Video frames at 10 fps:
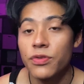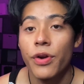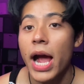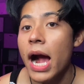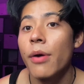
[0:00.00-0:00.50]

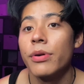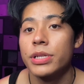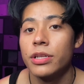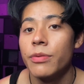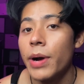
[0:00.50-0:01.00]
for
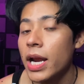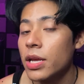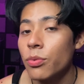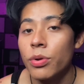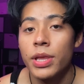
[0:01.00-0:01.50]
hours and your
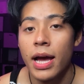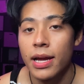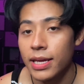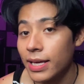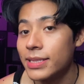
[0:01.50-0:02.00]
body will
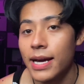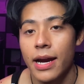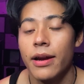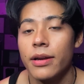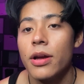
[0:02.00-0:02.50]
not get
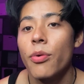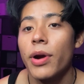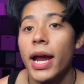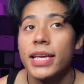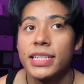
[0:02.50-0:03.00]
tired.
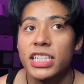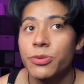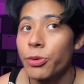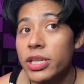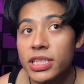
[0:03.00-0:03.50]
Whereas like
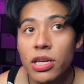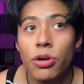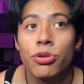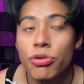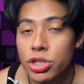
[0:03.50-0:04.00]
sprinting
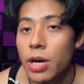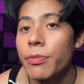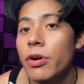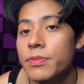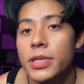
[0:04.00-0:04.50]
or doing jump
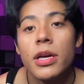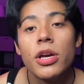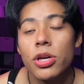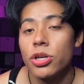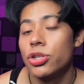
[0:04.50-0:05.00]
ropes,
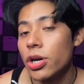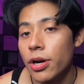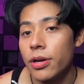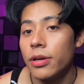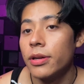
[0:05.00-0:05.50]

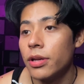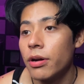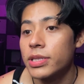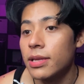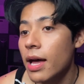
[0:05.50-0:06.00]
sure, you
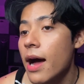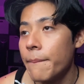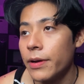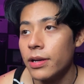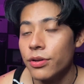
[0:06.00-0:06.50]
know, it's a
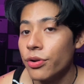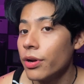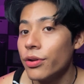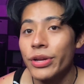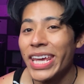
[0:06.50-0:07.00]
lot, but
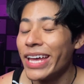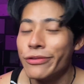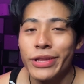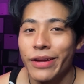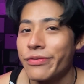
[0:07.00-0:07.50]
you can't
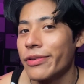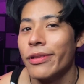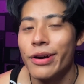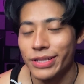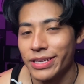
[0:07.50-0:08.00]
do that for a
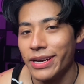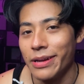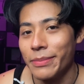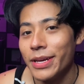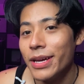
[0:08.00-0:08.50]
long
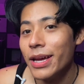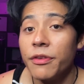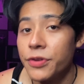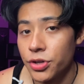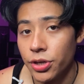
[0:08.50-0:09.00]
time. Even
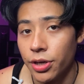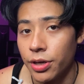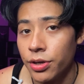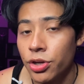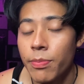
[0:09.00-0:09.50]
if you
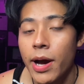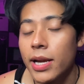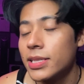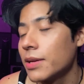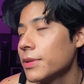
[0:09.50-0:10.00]
could, your
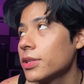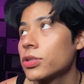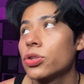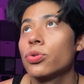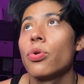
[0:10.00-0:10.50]
body's gonna be
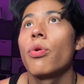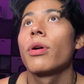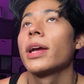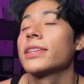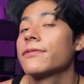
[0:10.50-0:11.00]

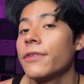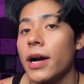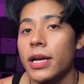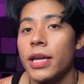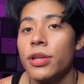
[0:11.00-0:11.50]
sore as
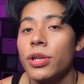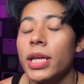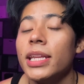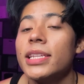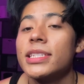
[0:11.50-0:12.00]
fuck and
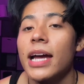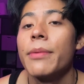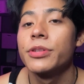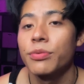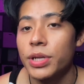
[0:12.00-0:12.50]
it needs
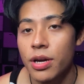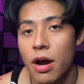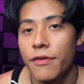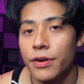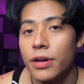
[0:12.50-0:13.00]
time to
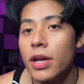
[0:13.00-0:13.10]
recover.